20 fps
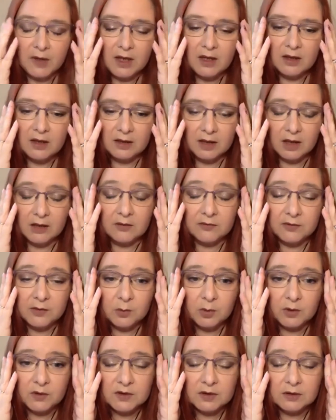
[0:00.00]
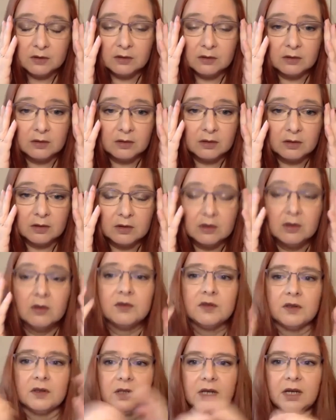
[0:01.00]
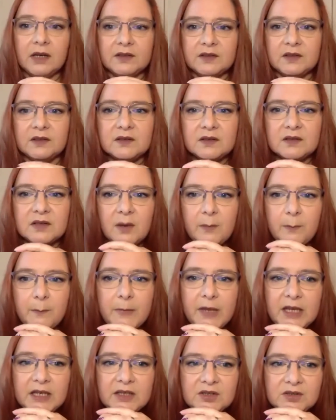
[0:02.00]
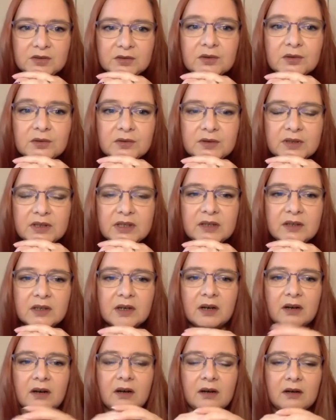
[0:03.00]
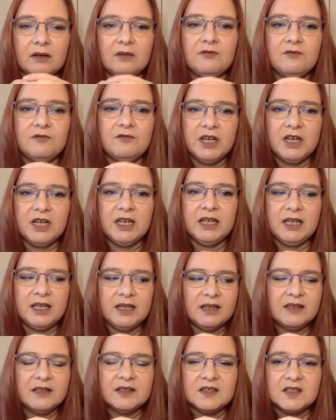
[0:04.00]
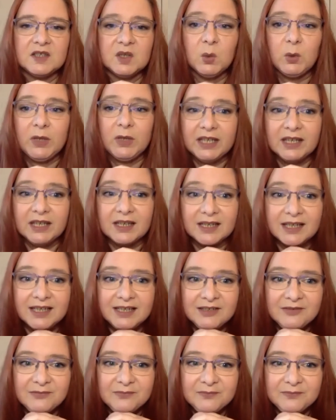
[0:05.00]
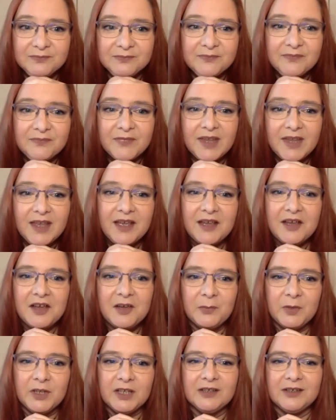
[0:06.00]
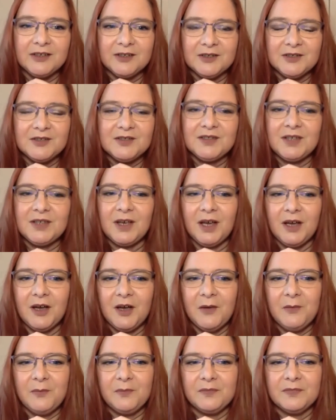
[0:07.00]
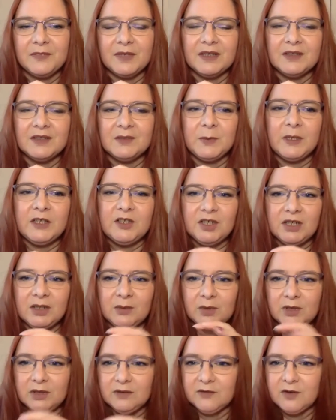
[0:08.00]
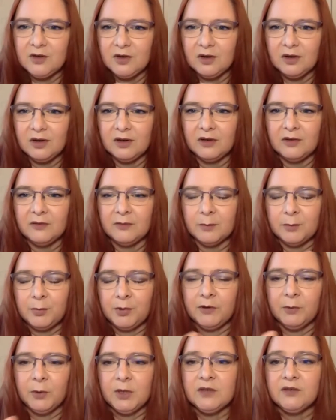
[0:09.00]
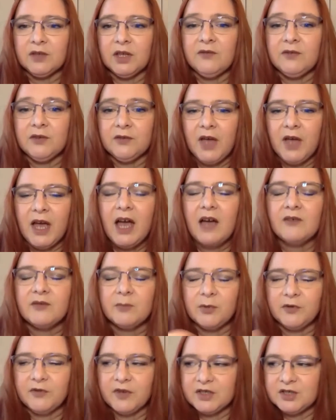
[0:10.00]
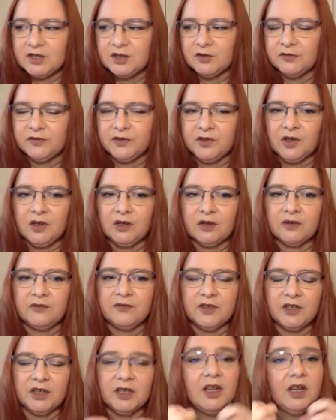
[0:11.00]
Now, if you want to use your glasses, make sure they are really squeaky clean, because especially when you've got if you have a professional photographer,